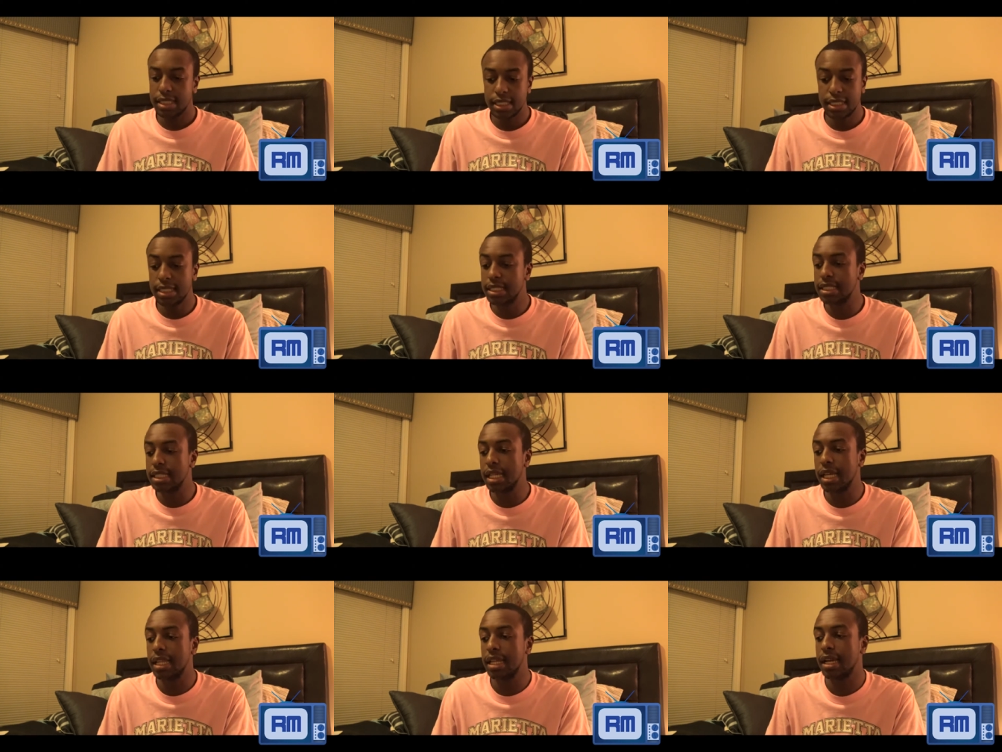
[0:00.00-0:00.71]
He's
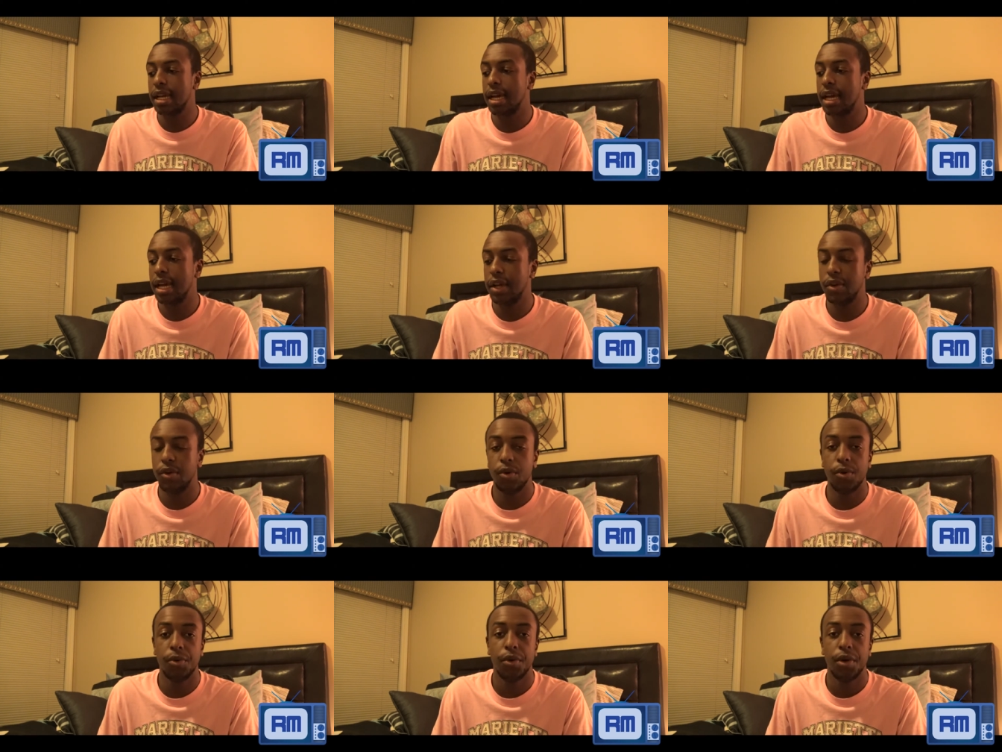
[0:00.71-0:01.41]
another guy
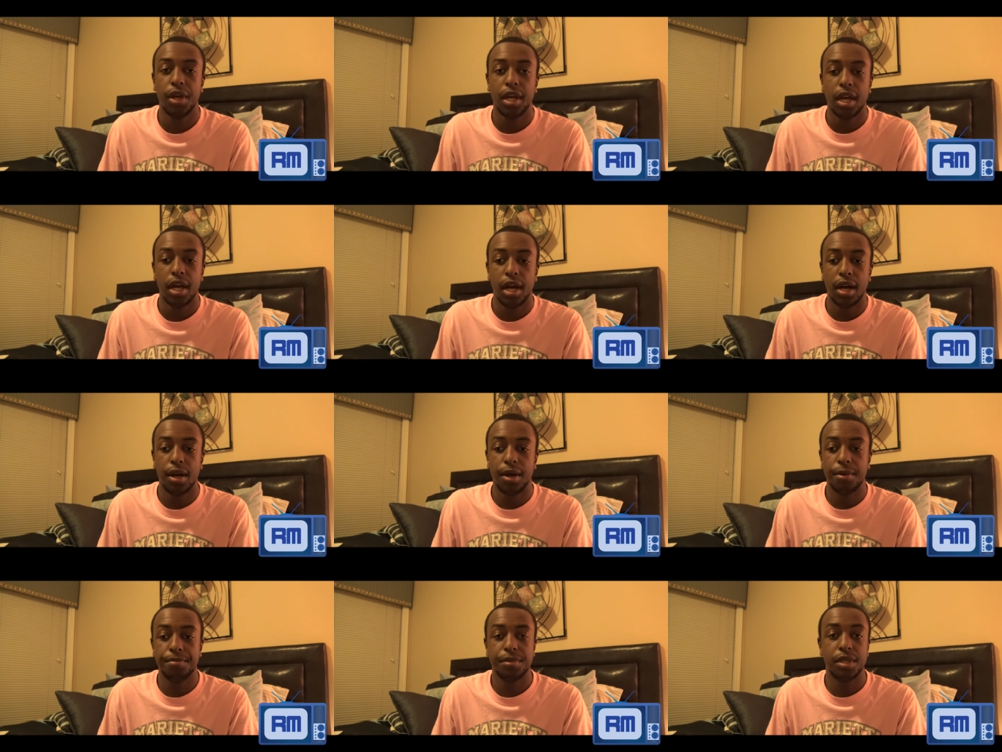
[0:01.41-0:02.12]
who,
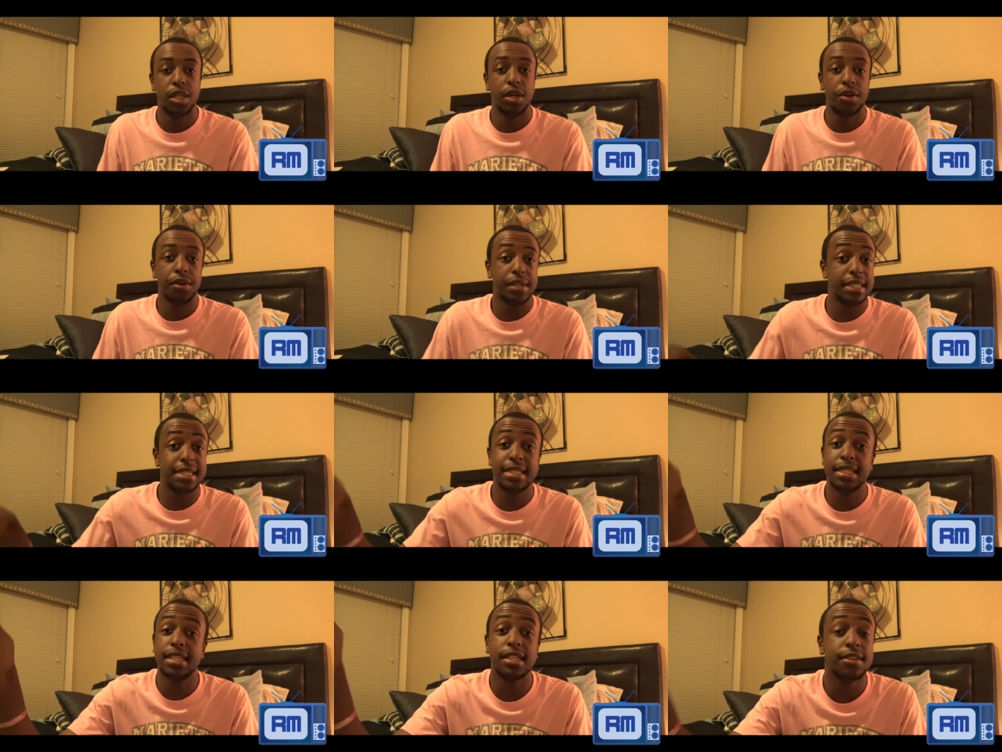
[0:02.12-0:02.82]
um, you know,
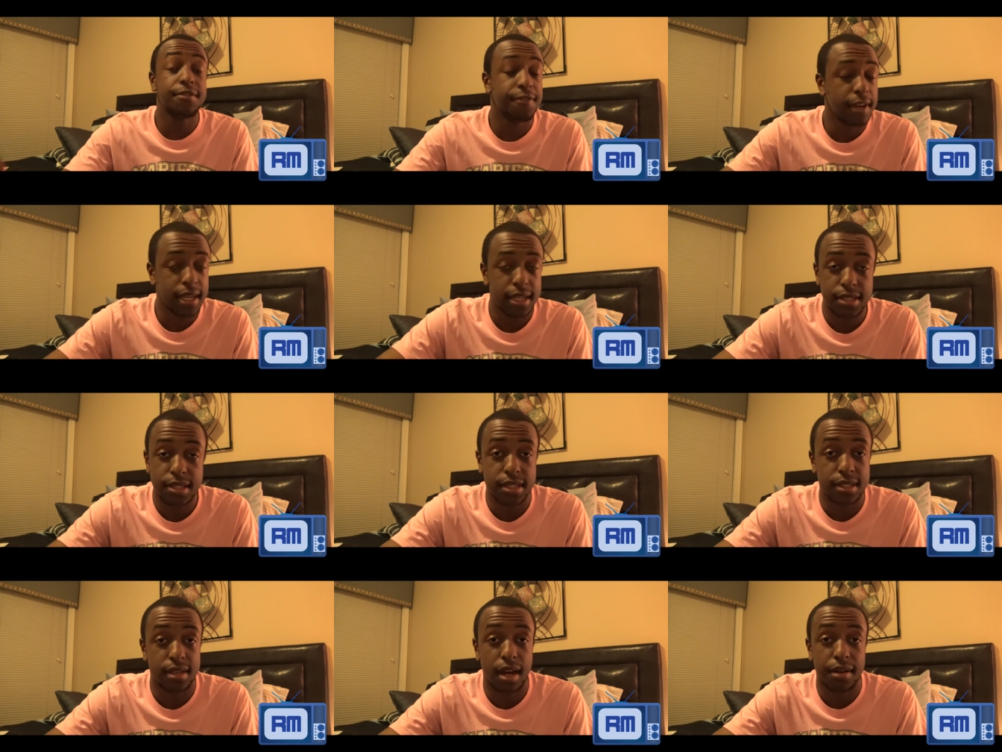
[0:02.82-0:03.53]
his
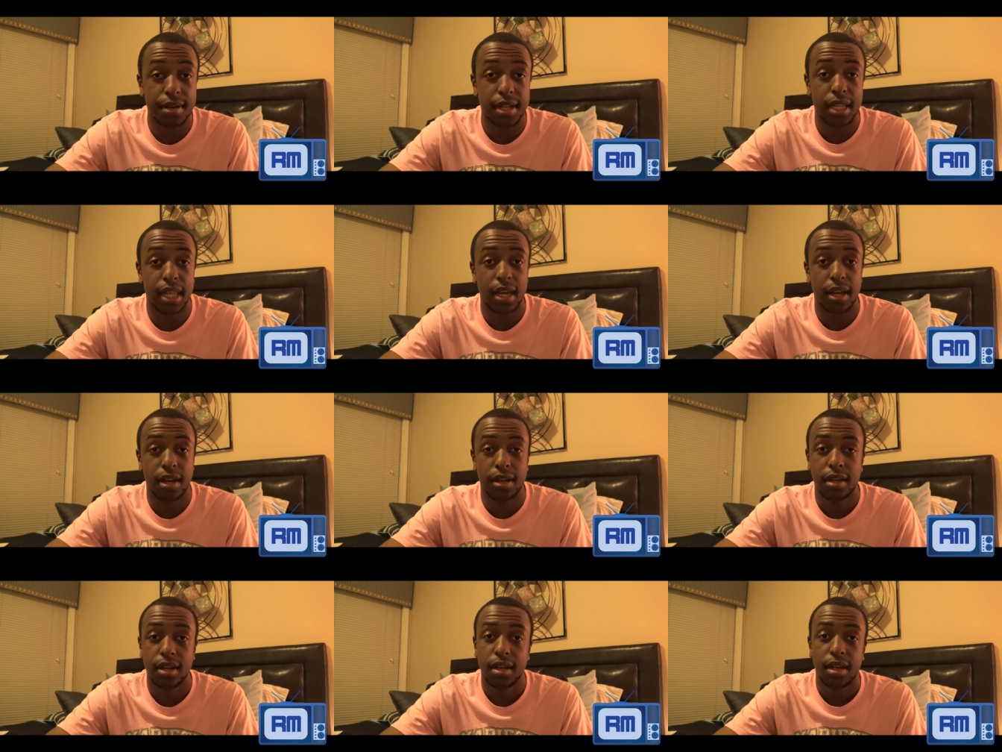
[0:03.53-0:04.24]
defense is already
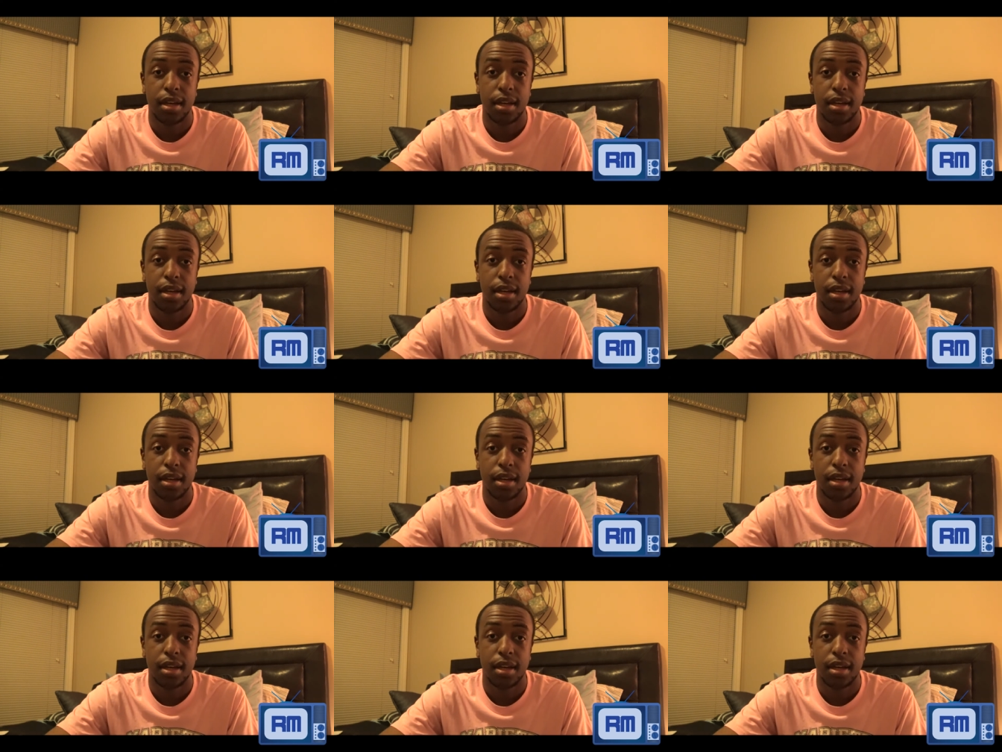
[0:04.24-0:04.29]
there.